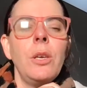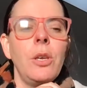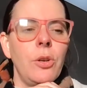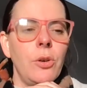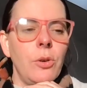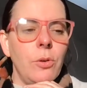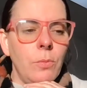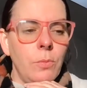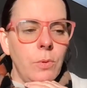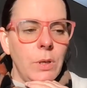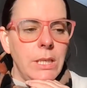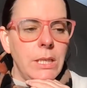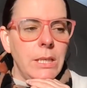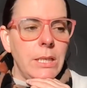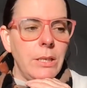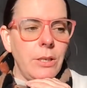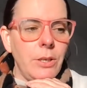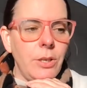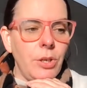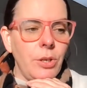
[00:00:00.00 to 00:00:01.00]
you know, want
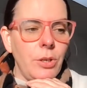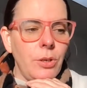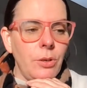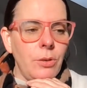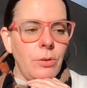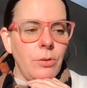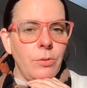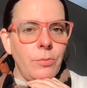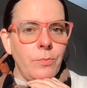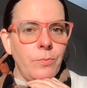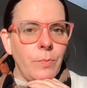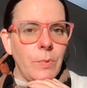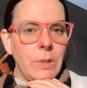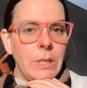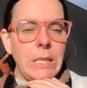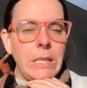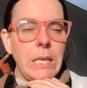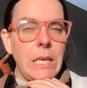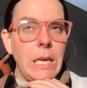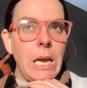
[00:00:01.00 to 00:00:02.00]
to
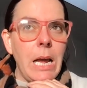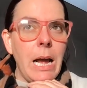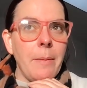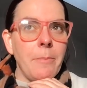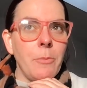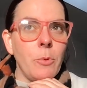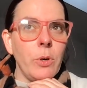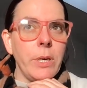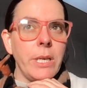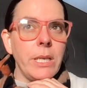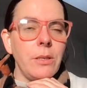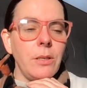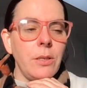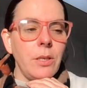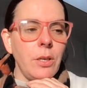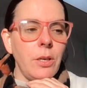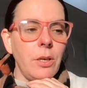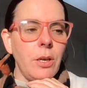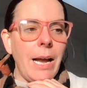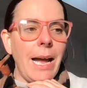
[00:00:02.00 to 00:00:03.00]
see? I'm going
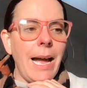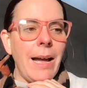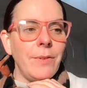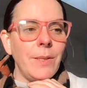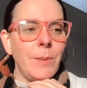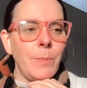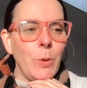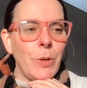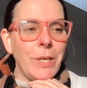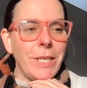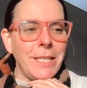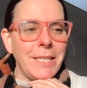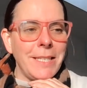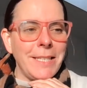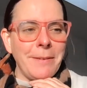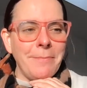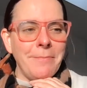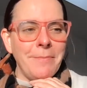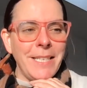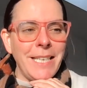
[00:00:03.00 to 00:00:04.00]
to I have spoken to
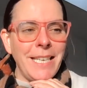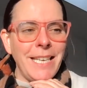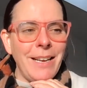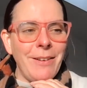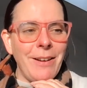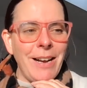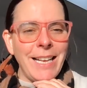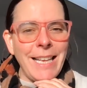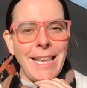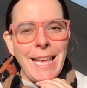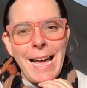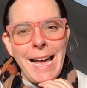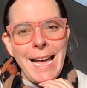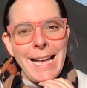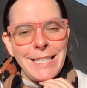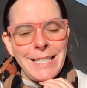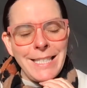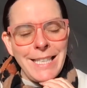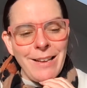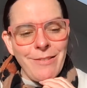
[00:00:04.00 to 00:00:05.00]
somebody, a
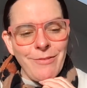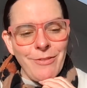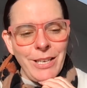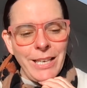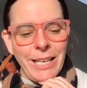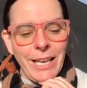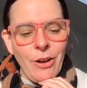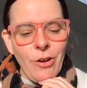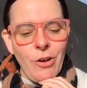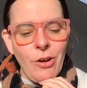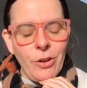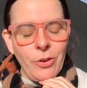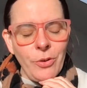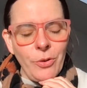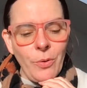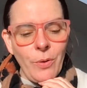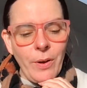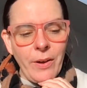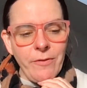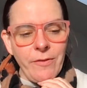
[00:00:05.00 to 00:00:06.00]
guest that I'm going to get
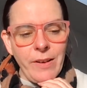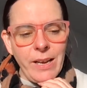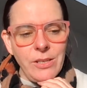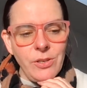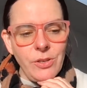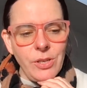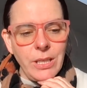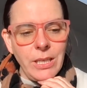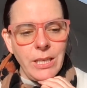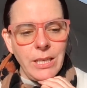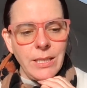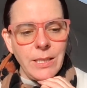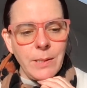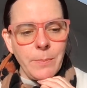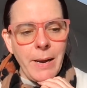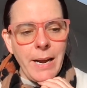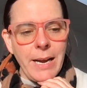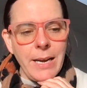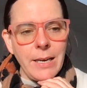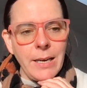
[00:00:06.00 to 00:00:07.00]
on who I find really
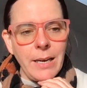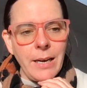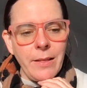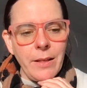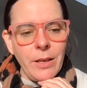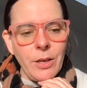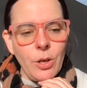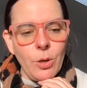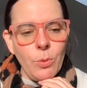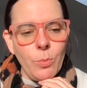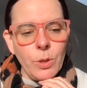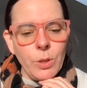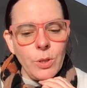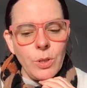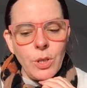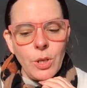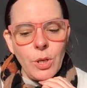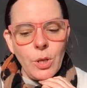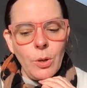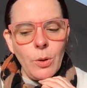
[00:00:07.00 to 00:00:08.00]
inspiring and I think you will
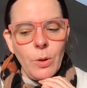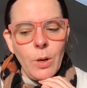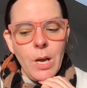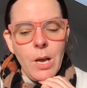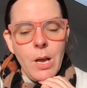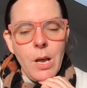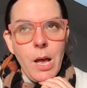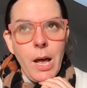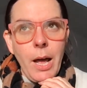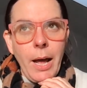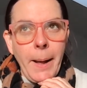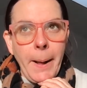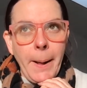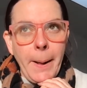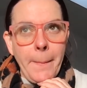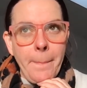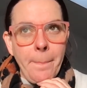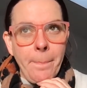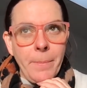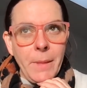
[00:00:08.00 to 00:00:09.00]
too.
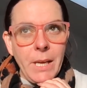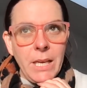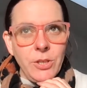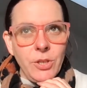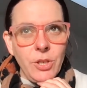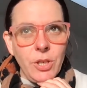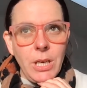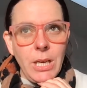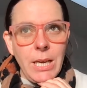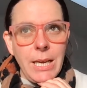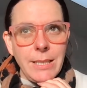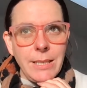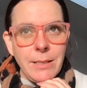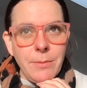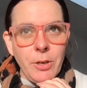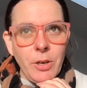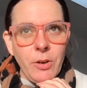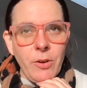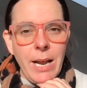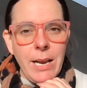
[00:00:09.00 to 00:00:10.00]
Um, and she has
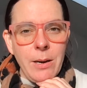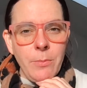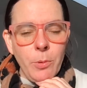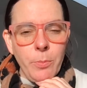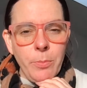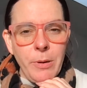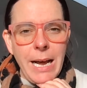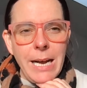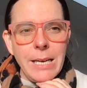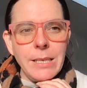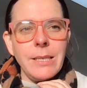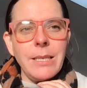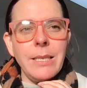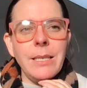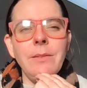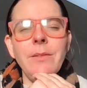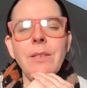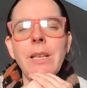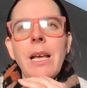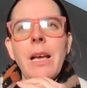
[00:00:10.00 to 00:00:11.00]
some incredible
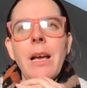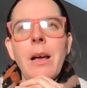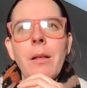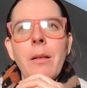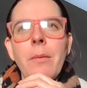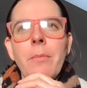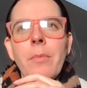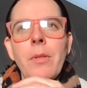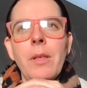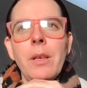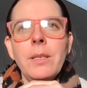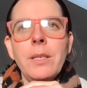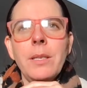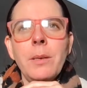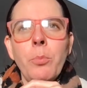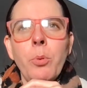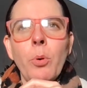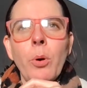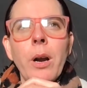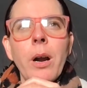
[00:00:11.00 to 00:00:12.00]
practices um, that
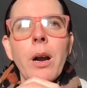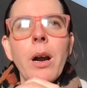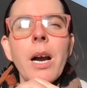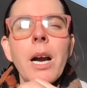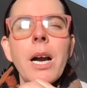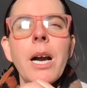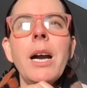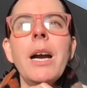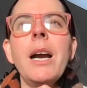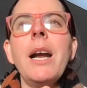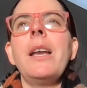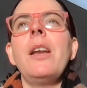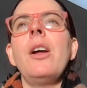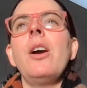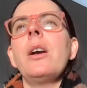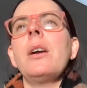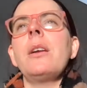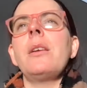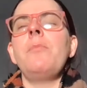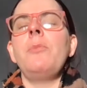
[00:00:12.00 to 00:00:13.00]
support her and
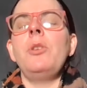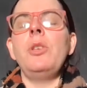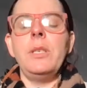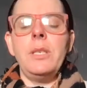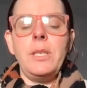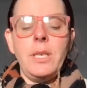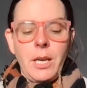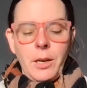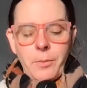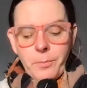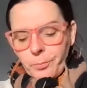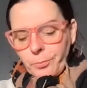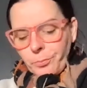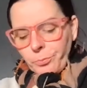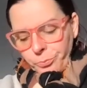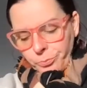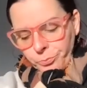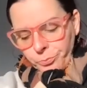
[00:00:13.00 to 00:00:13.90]
her community.